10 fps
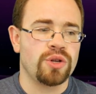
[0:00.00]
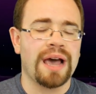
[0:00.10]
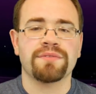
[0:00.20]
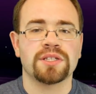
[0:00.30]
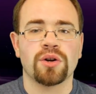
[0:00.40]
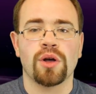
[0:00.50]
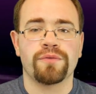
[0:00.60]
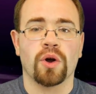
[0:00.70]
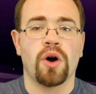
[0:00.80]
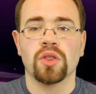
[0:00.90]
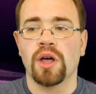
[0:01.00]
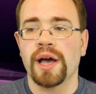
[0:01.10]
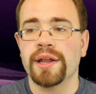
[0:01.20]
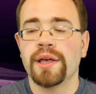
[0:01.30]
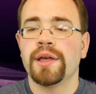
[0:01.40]
You'd have to turn off your
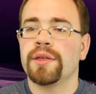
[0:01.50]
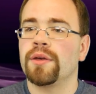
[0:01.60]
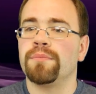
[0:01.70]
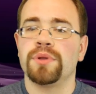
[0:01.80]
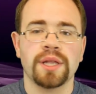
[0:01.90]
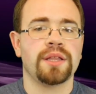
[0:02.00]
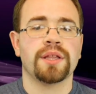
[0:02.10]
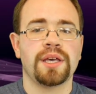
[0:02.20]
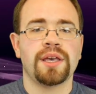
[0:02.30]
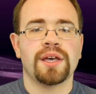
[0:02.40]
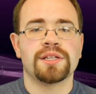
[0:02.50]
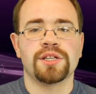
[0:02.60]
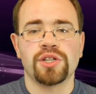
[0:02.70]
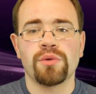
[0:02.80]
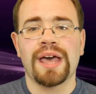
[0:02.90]
online completely to
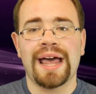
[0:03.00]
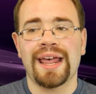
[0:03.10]
do that,